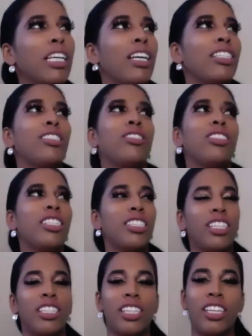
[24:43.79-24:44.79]
ask you this,
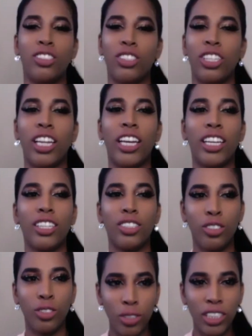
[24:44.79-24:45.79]
Cassandra, like,
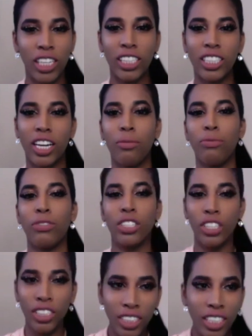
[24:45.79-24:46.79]
do you take time for
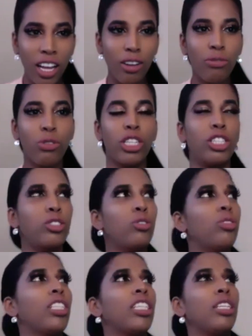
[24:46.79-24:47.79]
yourself? What do you do
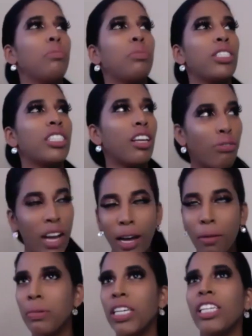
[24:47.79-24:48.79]
to keep yourself
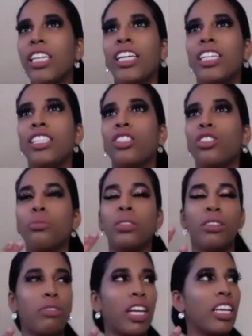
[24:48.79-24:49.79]
happy? Like, in terms
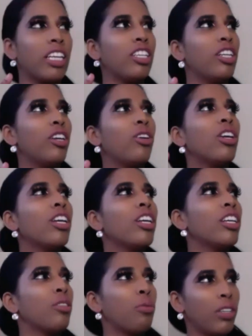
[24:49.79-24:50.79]
of, like,
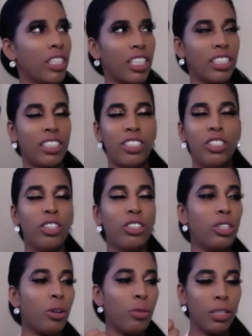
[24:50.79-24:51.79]
because you
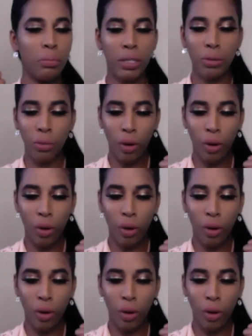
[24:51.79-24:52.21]
don't want to be